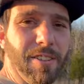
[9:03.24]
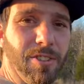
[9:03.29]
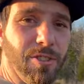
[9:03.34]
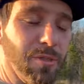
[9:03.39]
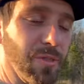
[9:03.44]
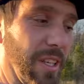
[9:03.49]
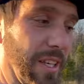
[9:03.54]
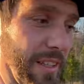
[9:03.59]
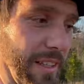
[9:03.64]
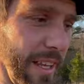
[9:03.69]
as you
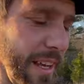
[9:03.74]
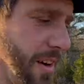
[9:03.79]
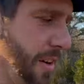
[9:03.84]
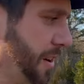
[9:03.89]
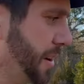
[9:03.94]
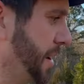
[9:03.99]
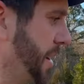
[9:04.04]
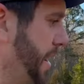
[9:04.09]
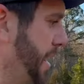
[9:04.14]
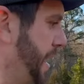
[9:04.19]
think they
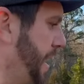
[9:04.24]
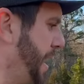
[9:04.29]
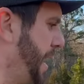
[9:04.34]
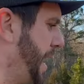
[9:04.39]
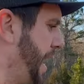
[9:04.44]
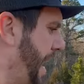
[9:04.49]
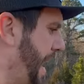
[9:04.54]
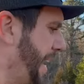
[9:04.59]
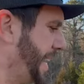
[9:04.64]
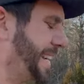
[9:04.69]
are.
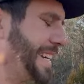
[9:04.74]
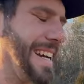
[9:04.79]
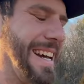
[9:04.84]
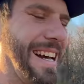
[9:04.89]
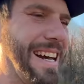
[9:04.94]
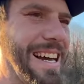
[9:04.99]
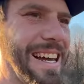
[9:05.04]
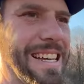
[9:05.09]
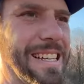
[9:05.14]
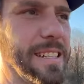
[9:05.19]
I
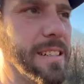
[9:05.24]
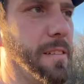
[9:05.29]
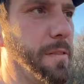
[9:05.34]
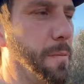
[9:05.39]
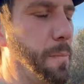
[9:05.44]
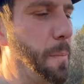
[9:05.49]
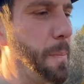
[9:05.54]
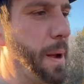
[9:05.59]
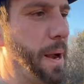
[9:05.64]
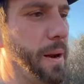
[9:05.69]
kind
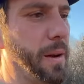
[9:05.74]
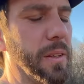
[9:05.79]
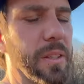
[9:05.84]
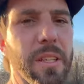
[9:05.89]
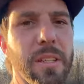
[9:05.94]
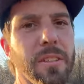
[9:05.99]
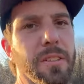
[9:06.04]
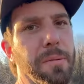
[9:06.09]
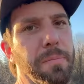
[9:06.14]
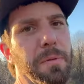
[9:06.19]
of barely
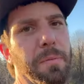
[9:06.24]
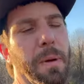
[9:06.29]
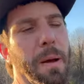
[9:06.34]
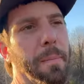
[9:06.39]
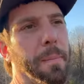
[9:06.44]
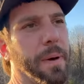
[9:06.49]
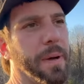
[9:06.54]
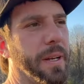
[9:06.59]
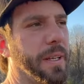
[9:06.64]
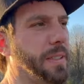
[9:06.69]
clipped my
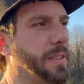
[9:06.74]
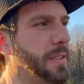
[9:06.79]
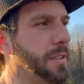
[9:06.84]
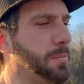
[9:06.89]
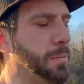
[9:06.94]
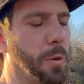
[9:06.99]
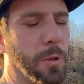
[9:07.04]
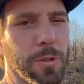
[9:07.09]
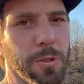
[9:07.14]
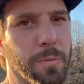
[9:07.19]
buddy's
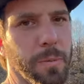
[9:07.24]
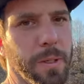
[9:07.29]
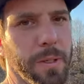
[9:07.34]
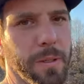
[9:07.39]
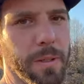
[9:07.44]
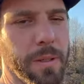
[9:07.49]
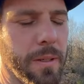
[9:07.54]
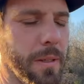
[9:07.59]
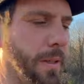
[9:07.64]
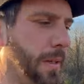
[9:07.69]

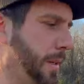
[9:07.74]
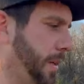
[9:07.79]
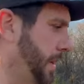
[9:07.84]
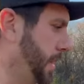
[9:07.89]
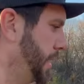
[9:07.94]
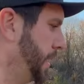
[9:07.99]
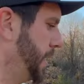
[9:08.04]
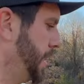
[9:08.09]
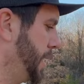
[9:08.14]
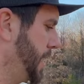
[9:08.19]
Sportsman.
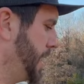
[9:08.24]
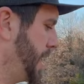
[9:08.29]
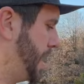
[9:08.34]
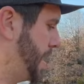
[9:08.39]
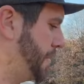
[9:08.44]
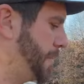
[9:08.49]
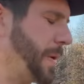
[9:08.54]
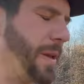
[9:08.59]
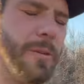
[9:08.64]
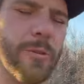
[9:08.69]

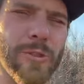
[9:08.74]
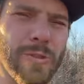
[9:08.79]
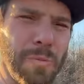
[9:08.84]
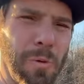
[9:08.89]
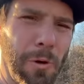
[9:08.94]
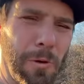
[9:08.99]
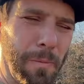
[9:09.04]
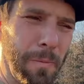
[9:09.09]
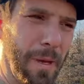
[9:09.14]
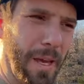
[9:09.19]
He was
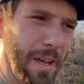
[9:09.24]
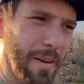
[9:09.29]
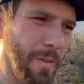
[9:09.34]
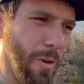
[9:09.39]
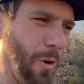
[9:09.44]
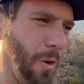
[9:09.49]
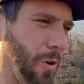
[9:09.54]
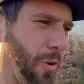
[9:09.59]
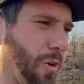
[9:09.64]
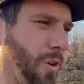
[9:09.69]
pulling me out of a
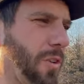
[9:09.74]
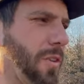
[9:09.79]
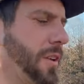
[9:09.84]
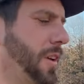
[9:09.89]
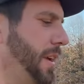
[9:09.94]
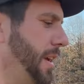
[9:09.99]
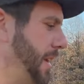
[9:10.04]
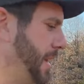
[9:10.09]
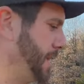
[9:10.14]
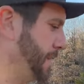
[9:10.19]
hole.
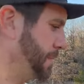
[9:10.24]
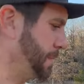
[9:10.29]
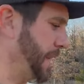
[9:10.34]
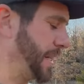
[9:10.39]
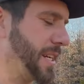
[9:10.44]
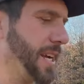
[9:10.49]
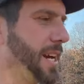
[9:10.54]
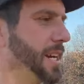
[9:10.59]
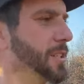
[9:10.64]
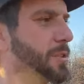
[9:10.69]
My
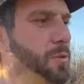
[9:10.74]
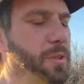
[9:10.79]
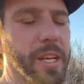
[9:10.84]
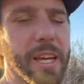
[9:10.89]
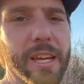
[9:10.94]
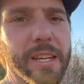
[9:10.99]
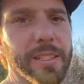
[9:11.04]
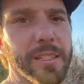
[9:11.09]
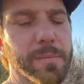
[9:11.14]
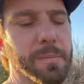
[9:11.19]
tires were
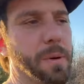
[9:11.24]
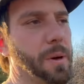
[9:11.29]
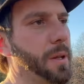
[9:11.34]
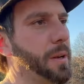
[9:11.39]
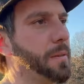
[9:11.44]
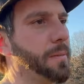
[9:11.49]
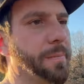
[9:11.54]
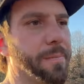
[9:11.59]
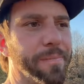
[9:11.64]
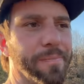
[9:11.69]
caked in
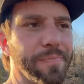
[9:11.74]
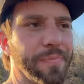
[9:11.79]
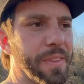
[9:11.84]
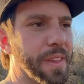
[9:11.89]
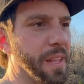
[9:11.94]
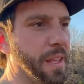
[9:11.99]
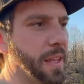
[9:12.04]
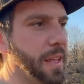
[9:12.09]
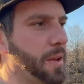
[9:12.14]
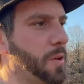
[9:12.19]
mud.
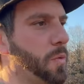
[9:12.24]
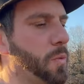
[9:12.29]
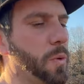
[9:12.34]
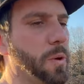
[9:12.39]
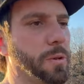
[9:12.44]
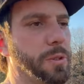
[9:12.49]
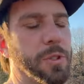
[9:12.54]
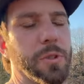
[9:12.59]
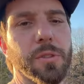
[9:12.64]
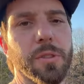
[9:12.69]
We
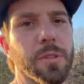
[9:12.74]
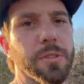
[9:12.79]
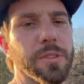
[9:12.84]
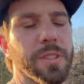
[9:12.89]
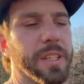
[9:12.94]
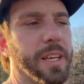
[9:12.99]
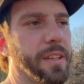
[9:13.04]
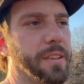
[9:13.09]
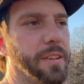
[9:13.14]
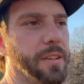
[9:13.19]
were too close
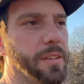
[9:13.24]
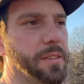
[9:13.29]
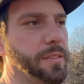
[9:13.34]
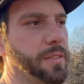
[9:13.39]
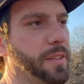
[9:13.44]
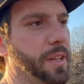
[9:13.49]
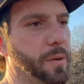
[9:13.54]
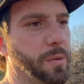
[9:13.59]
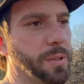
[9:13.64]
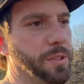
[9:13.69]
together.
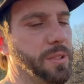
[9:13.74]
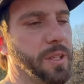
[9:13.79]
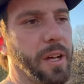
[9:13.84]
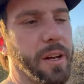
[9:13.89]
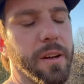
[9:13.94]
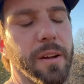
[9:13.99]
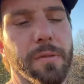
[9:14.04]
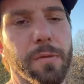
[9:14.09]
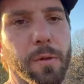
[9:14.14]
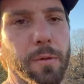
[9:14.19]
There was not
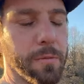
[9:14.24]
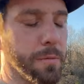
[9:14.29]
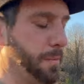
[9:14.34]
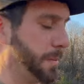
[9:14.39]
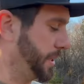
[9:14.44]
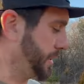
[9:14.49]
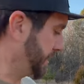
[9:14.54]
enough room for me to